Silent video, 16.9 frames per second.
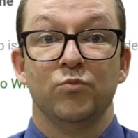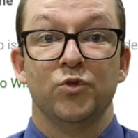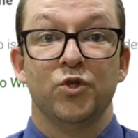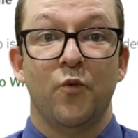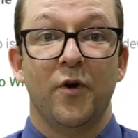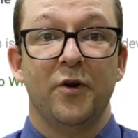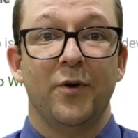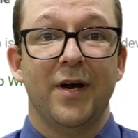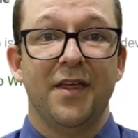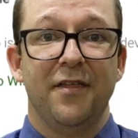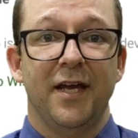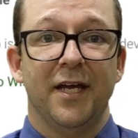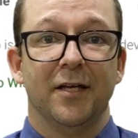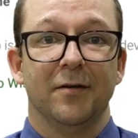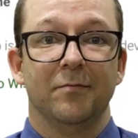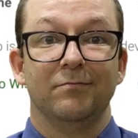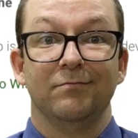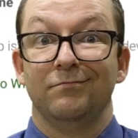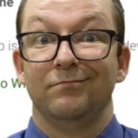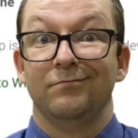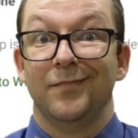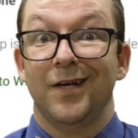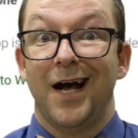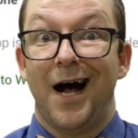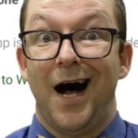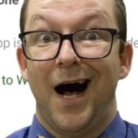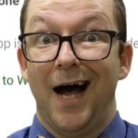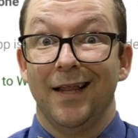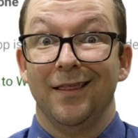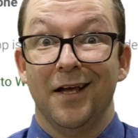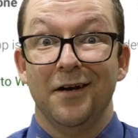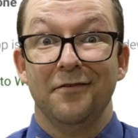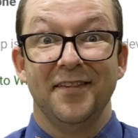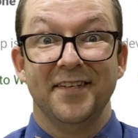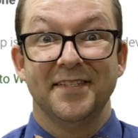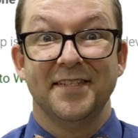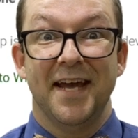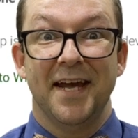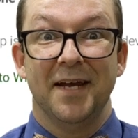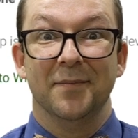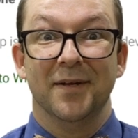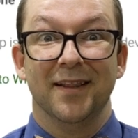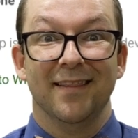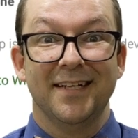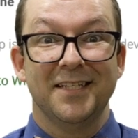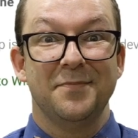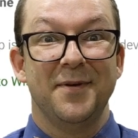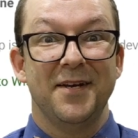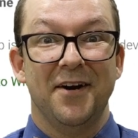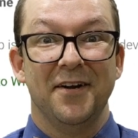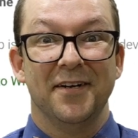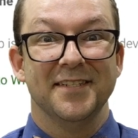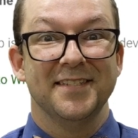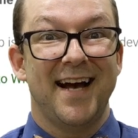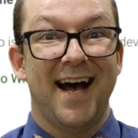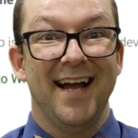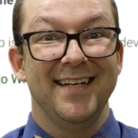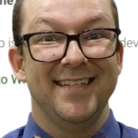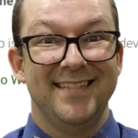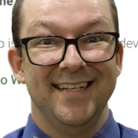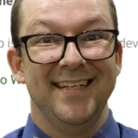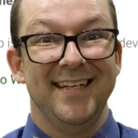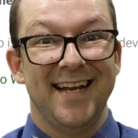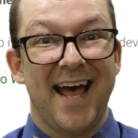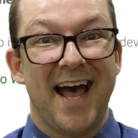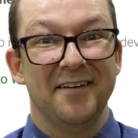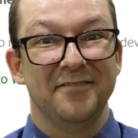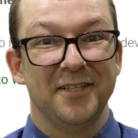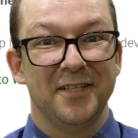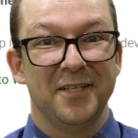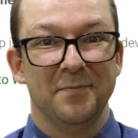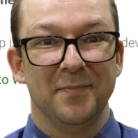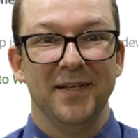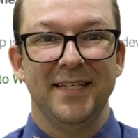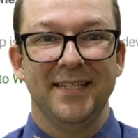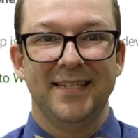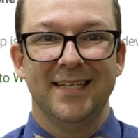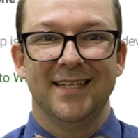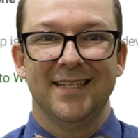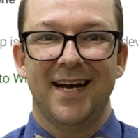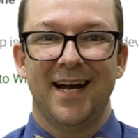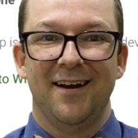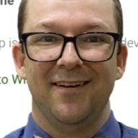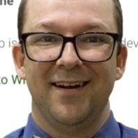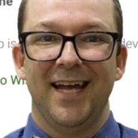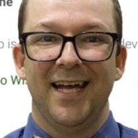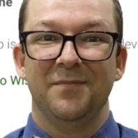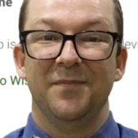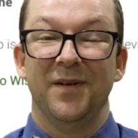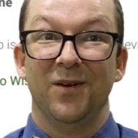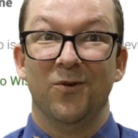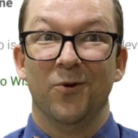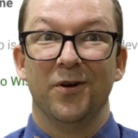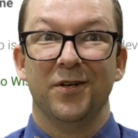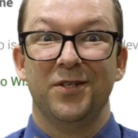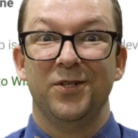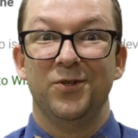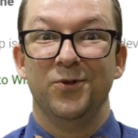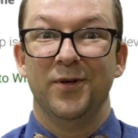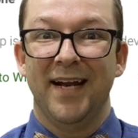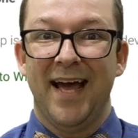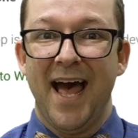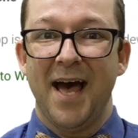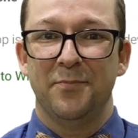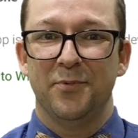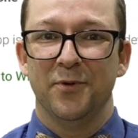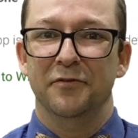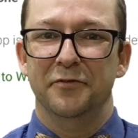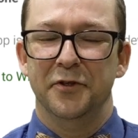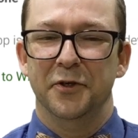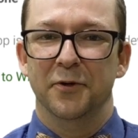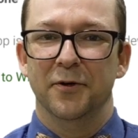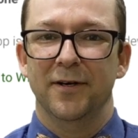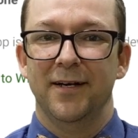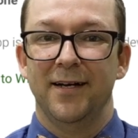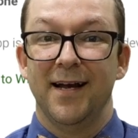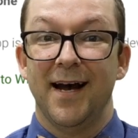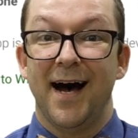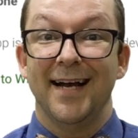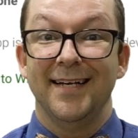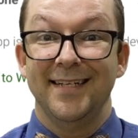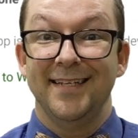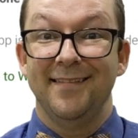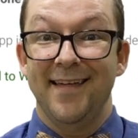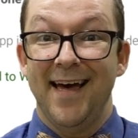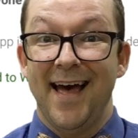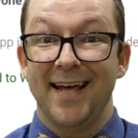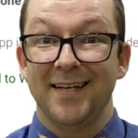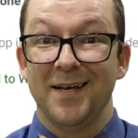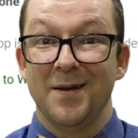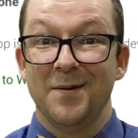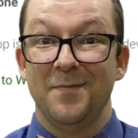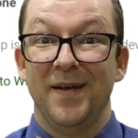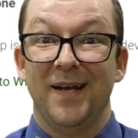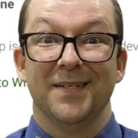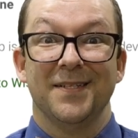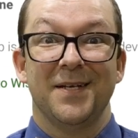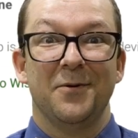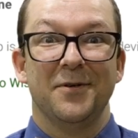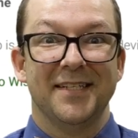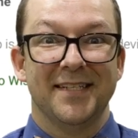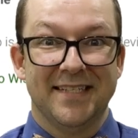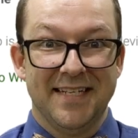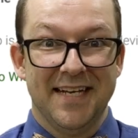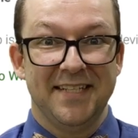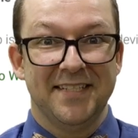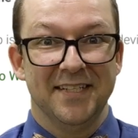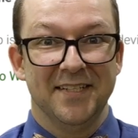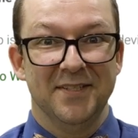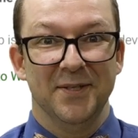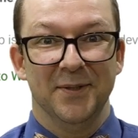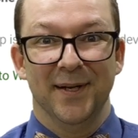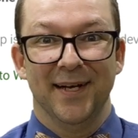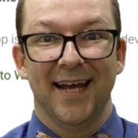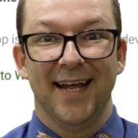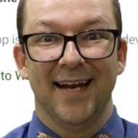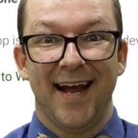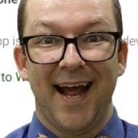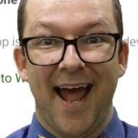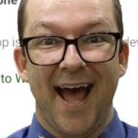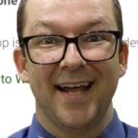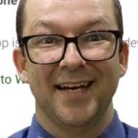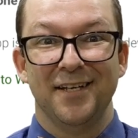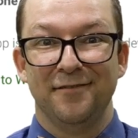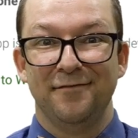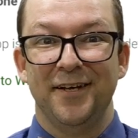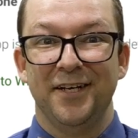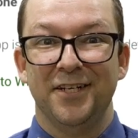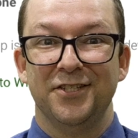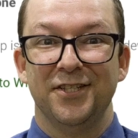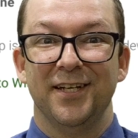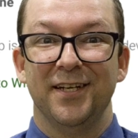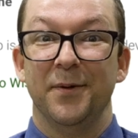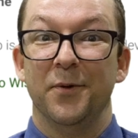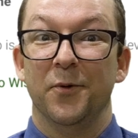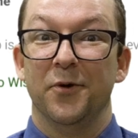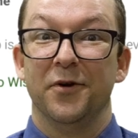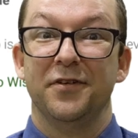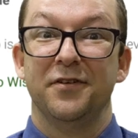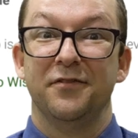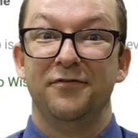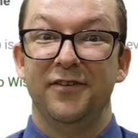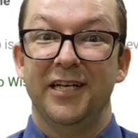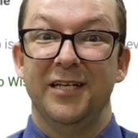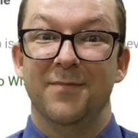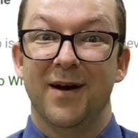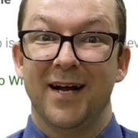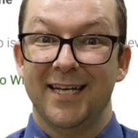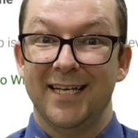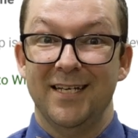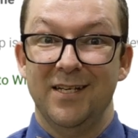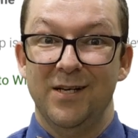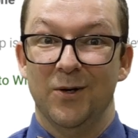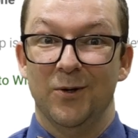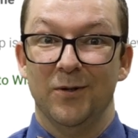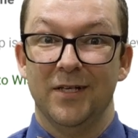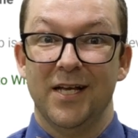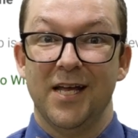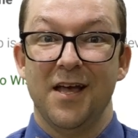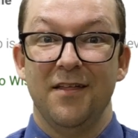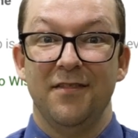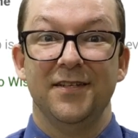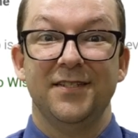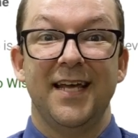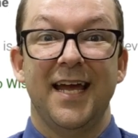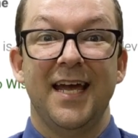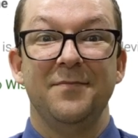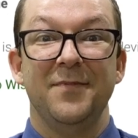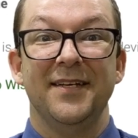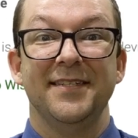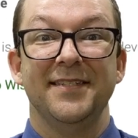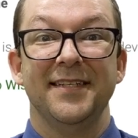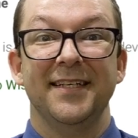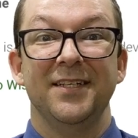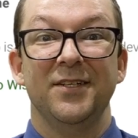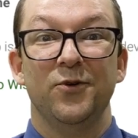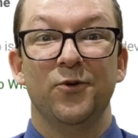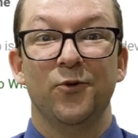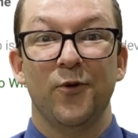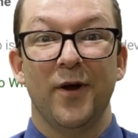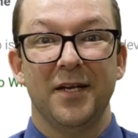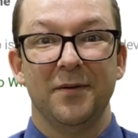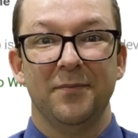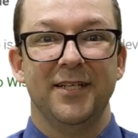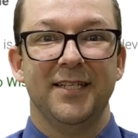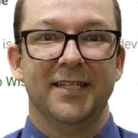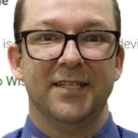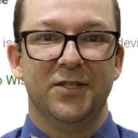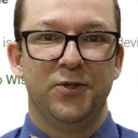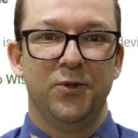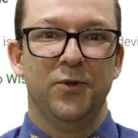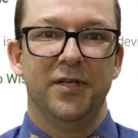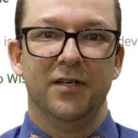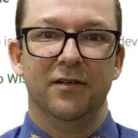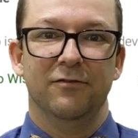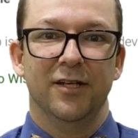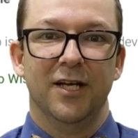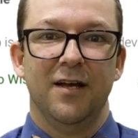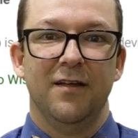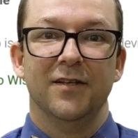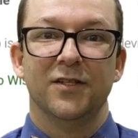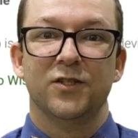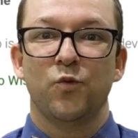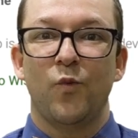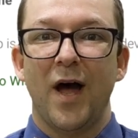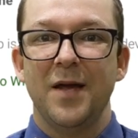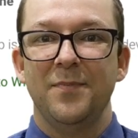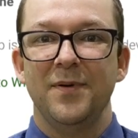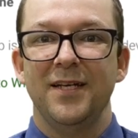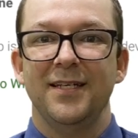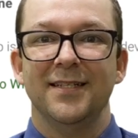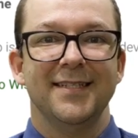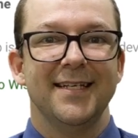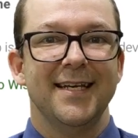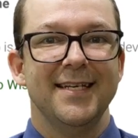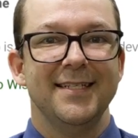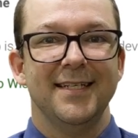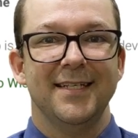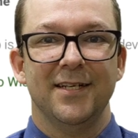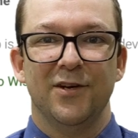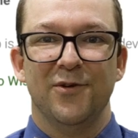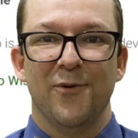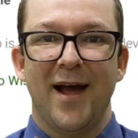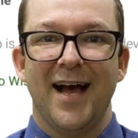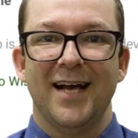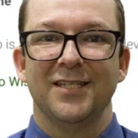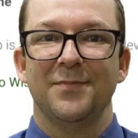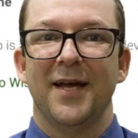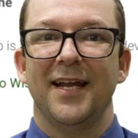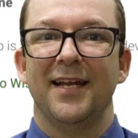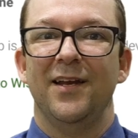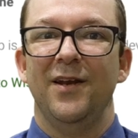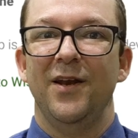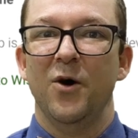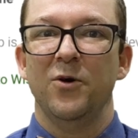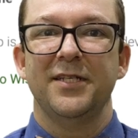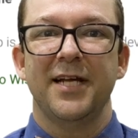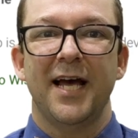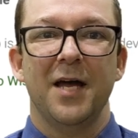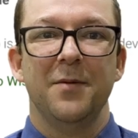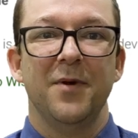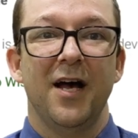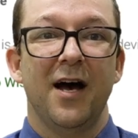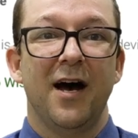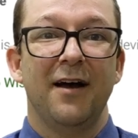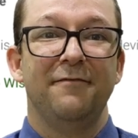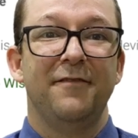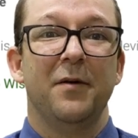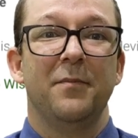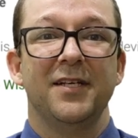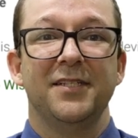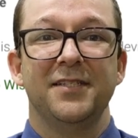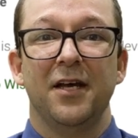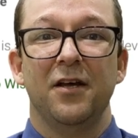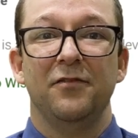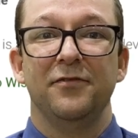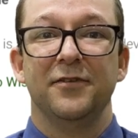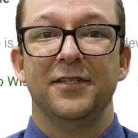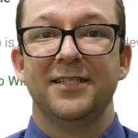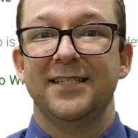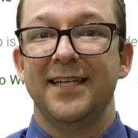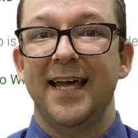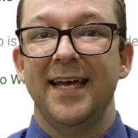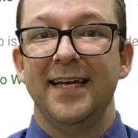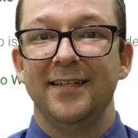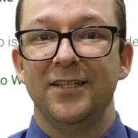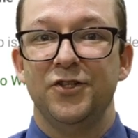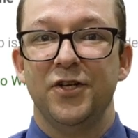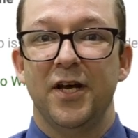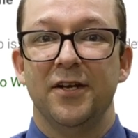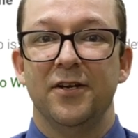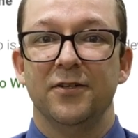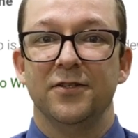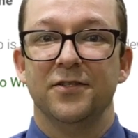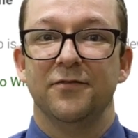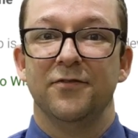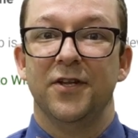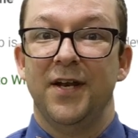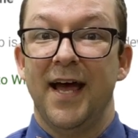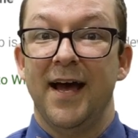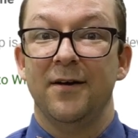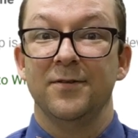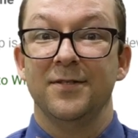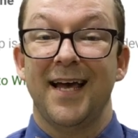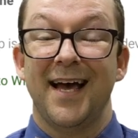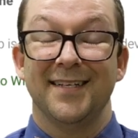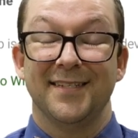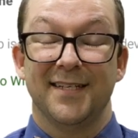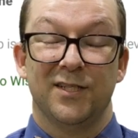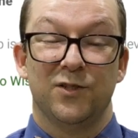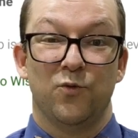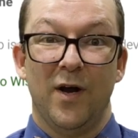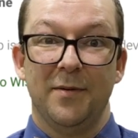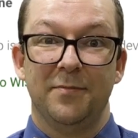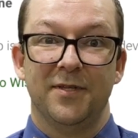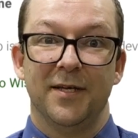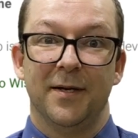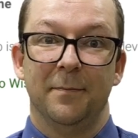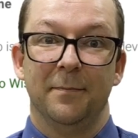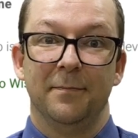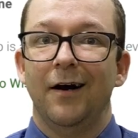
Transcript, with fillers: So what do I think? I love this game. Let's be honest, I didn't have to complete the entire game in order to do an app review. I did that because I was addicted to it and I had to finish it in order to feed my ego. This game is incredibly intuitive. The swiping is easy to grasp, and in no time I found myself saying the genders of the nouns as I swiped them.